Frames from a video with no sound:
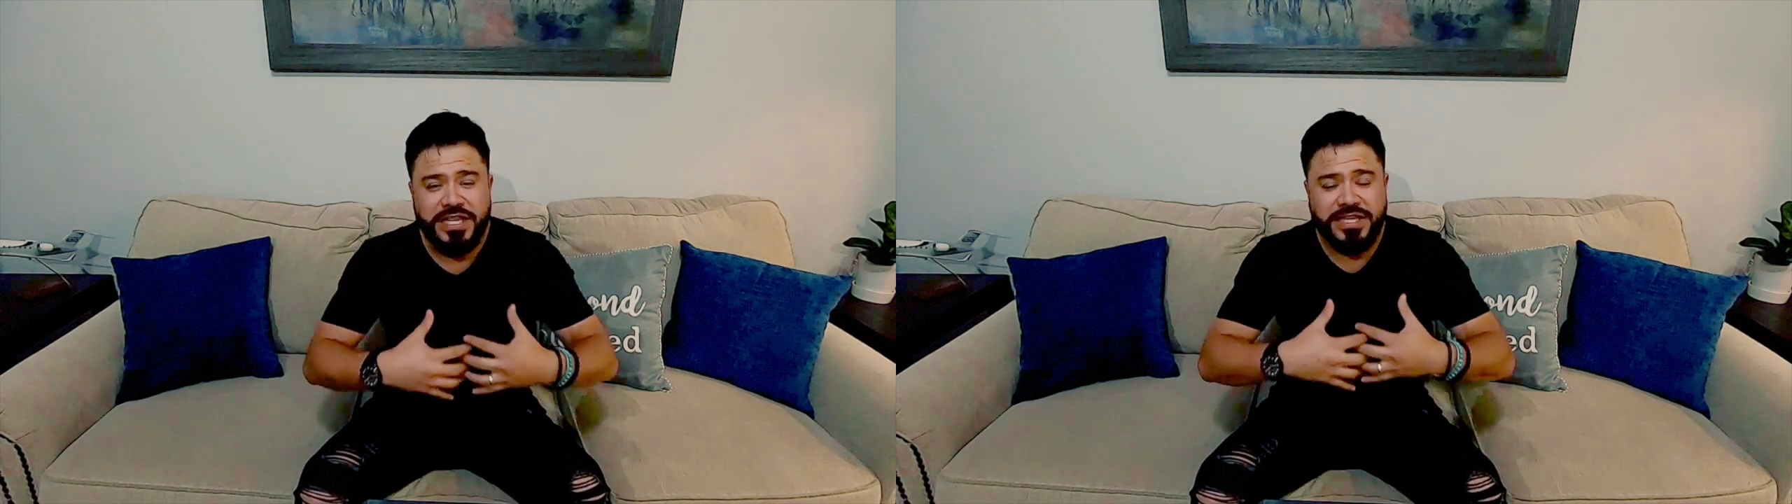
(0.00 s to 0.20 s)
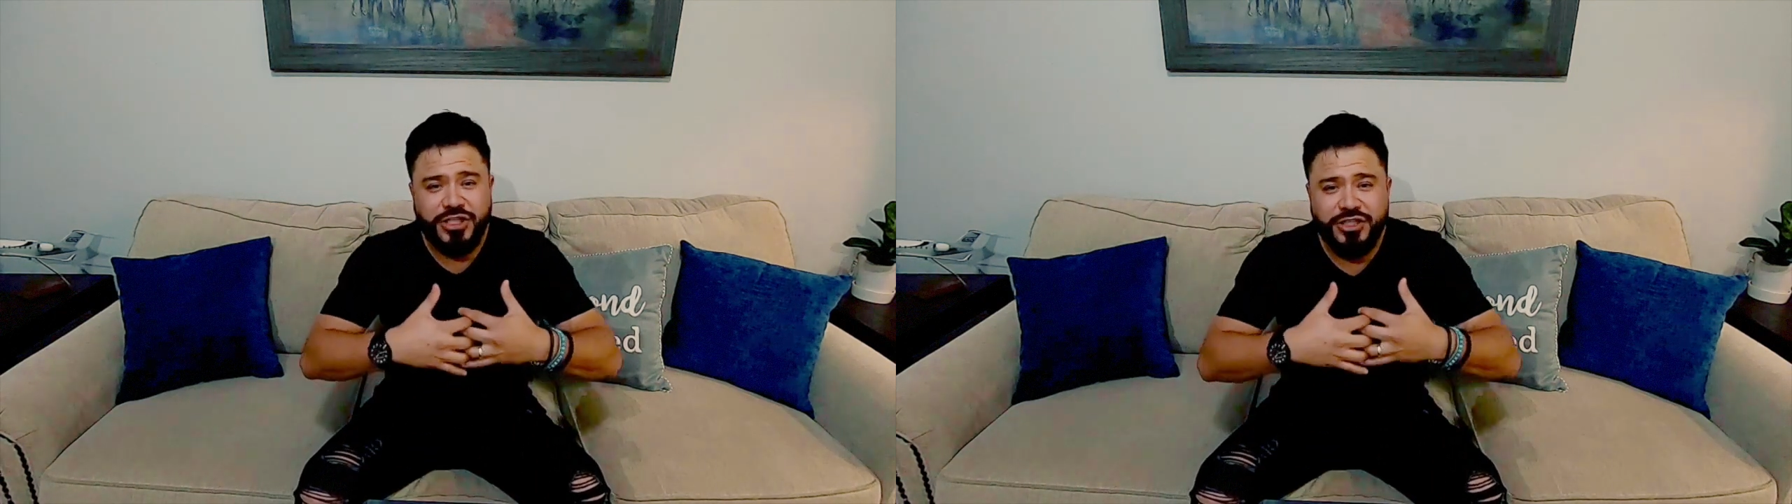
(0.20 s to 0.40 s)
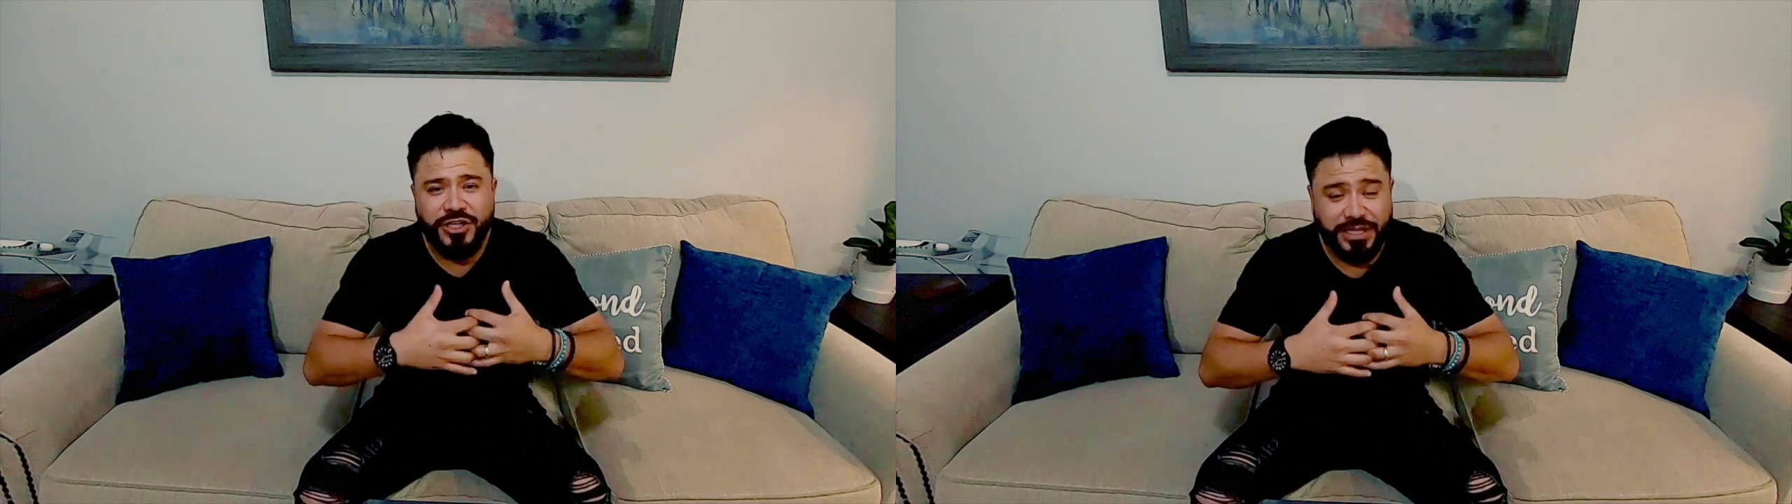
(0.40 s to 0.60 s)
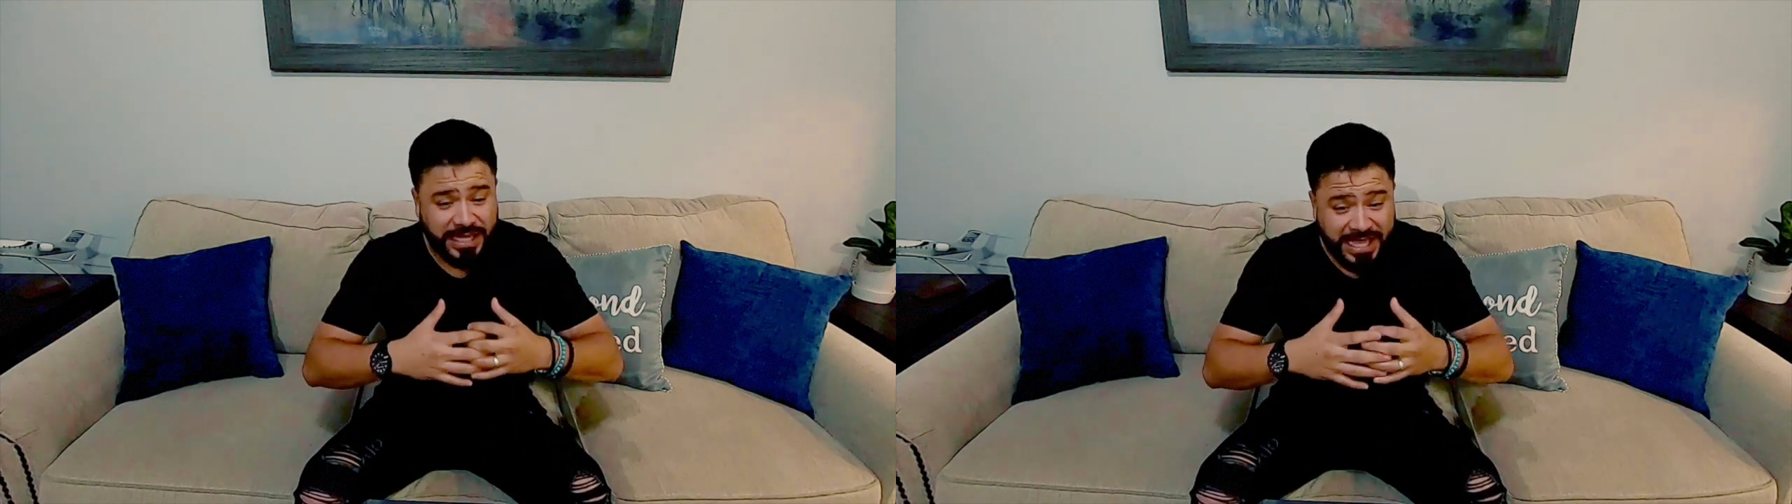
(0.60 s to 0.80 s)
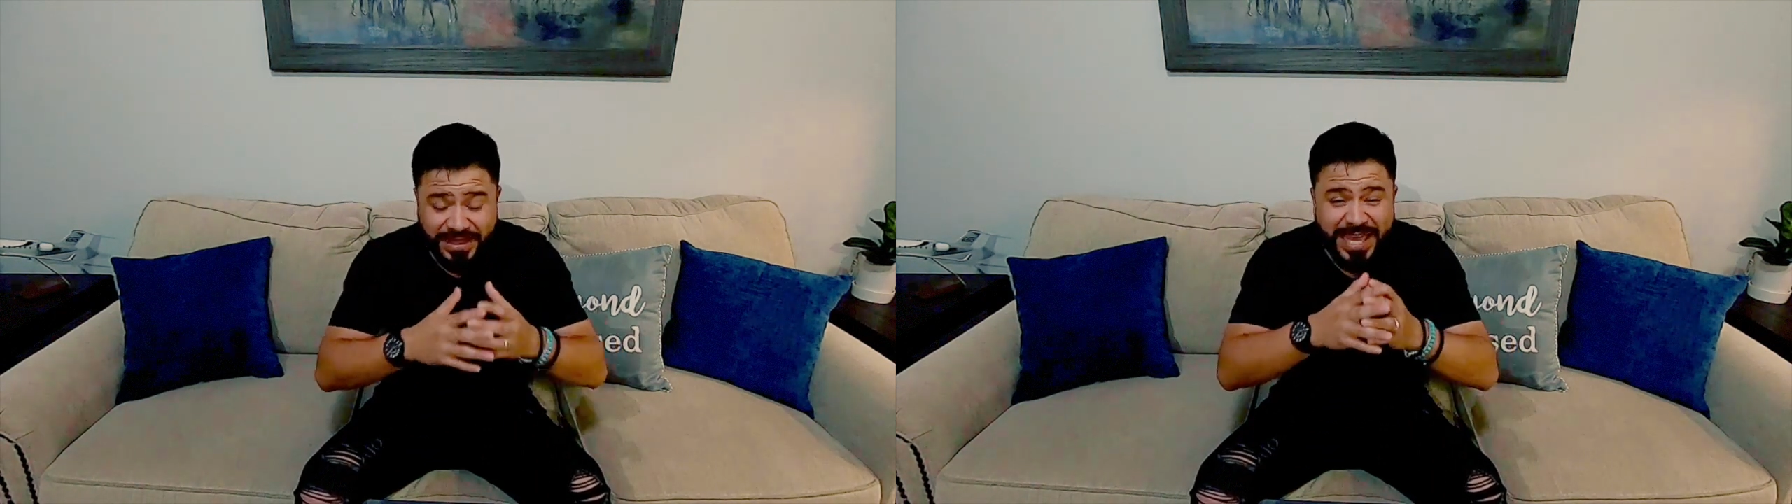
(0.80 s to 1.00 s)
They took,
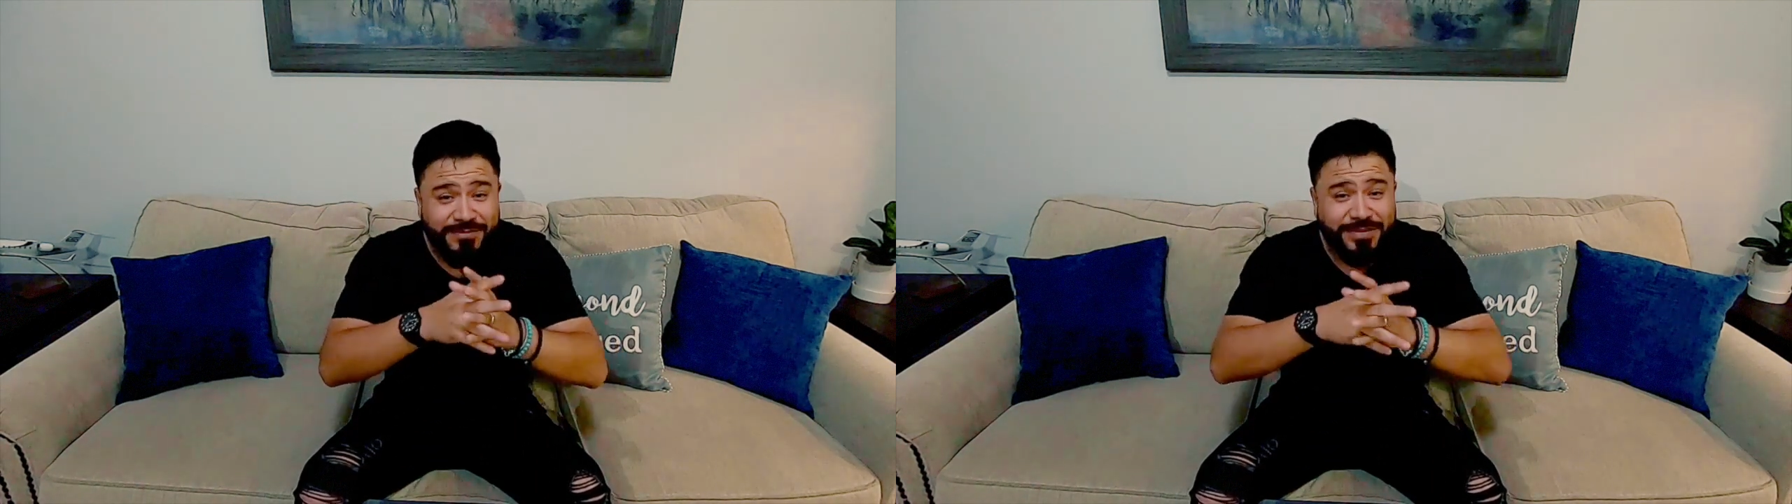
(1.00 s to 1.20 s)
they, they